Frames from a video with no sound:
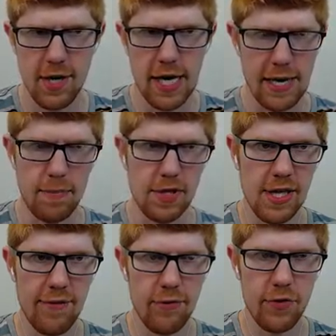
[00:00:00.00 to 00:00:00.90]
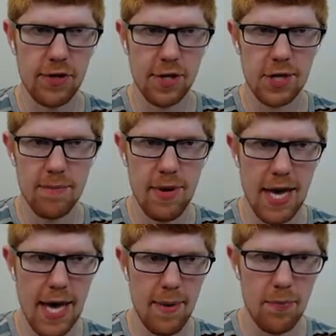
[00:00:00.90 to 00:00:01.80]
And I believe if we look at the
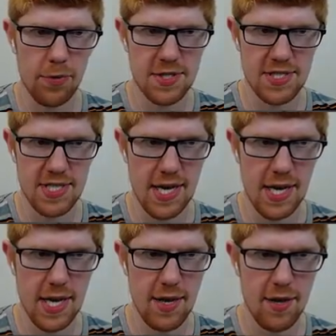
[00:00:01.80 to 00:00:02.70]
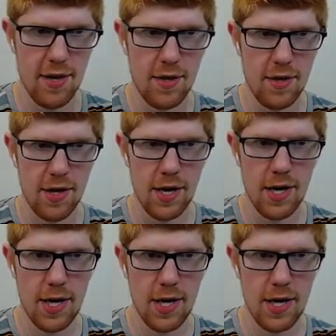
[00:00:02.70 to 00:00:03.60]
map, we'll see.
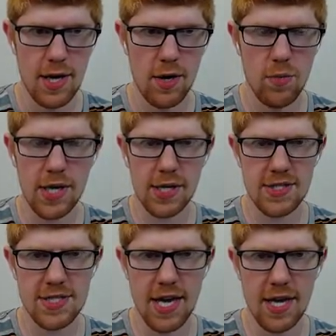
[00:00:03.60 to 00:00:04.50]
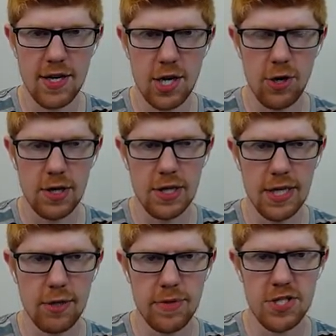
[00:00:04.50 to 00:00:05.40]
Uh, we could stand to go a little bit.